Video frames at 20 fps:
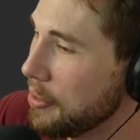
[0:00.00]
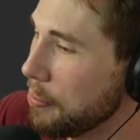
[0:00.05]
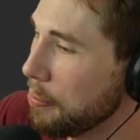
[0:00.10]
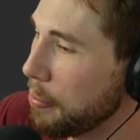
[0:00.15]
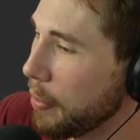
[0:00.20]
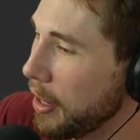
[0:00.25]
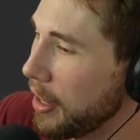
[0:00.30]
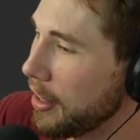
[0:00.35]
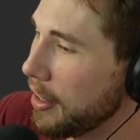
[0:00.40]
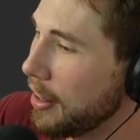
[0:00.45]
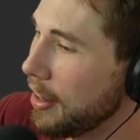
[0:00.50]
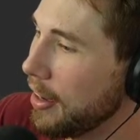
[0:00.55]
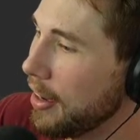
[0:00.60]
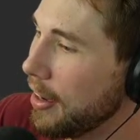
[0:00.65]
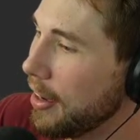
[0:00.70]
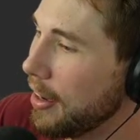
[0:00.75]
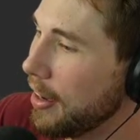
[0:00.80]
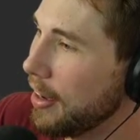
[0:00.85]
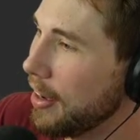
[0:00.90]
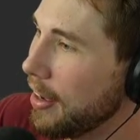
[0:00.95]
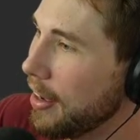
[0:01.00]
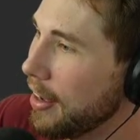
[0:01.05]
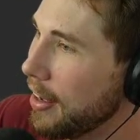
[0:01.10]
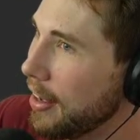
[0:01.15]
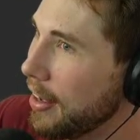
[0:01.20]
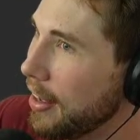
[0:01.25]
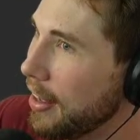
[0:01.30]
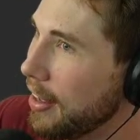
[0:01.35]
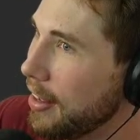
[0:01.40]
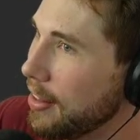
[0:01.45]
But
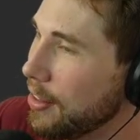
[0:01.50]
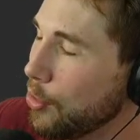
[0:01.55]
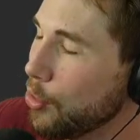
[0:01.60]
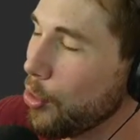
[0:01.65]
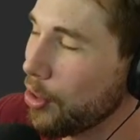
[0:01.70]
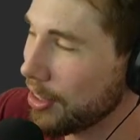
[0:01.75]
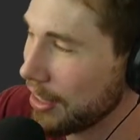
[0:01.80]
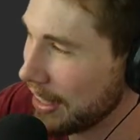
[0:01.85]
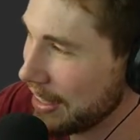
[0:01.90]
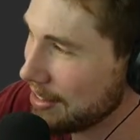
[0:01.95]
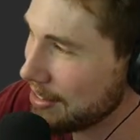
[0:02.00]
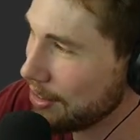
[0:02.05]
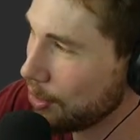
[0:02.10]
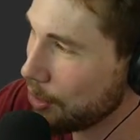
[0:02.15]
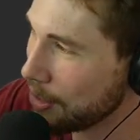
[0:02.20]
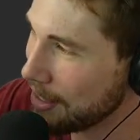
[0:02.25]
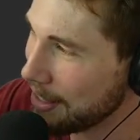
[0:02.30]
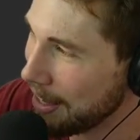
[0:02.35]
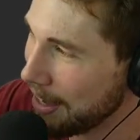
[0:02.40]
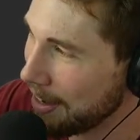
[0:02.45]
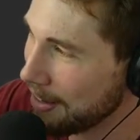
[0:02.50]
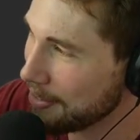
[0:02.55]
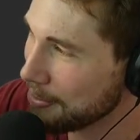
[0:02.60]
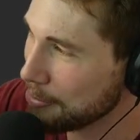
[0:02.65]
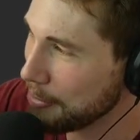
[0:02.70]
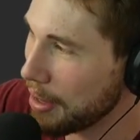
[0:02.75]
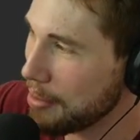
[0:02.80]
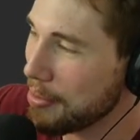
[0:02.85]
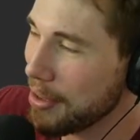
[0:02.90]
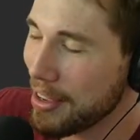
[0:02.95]
well, at least not yet.
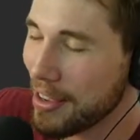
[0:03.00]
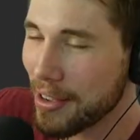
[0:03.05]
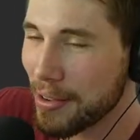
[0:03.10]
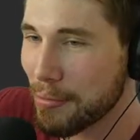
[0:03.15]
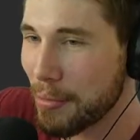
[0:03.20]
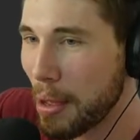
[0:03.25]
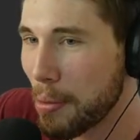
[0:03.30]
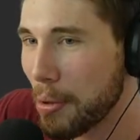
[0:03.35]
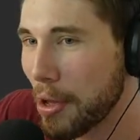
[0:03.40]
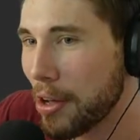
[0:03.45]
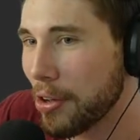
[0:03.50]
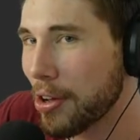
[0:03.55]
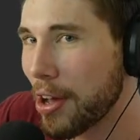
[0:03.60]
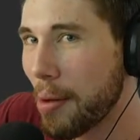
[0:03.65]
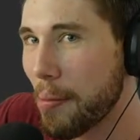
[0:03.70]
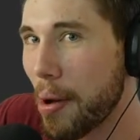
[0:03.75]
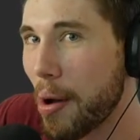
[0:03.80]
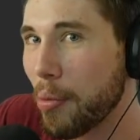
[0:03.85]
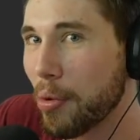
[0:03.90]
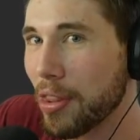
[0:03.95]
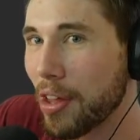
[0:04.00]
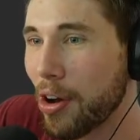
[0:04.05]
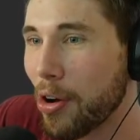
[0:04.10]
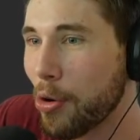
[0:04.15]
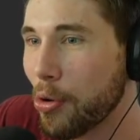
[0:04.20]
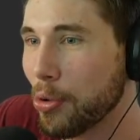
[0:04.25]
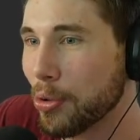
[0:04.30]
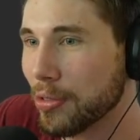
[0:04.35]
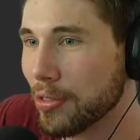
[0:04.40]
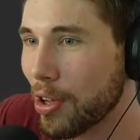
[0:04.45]
Maybe I'll come up with a
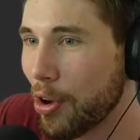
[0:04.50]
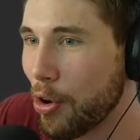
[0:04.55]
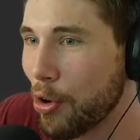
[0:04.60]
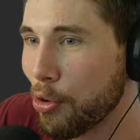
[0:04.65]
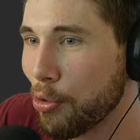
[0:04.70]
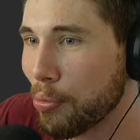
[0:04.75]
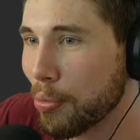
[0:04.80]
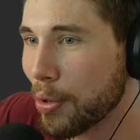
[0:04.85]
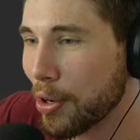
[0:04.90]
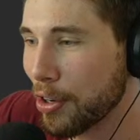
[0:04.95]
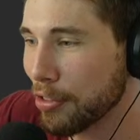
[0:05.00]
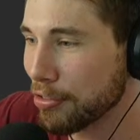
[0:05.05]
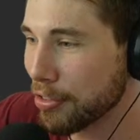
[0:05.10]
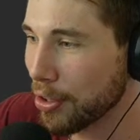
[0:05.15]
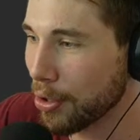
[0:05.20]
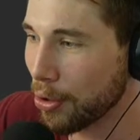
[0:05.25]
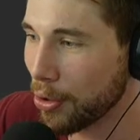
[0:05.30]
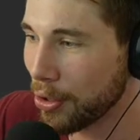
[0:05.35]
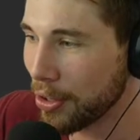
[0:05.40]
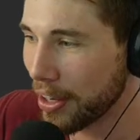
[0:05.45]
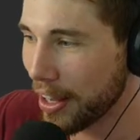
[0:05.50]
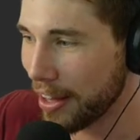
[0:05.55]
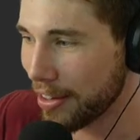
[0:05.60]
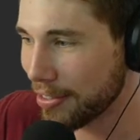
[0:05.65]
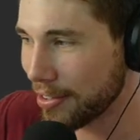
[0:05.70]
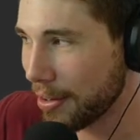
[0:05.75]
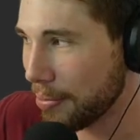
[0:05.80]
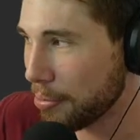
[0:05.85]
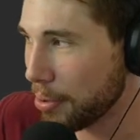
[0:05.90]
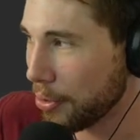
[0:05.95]
whole tome of lore at
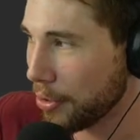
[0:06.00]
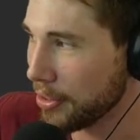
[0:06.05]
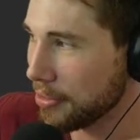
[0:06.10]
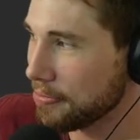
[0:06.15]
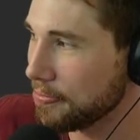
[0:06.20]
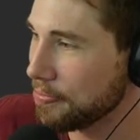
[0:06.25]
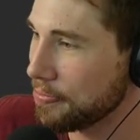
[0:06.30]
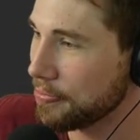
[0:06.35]
some point.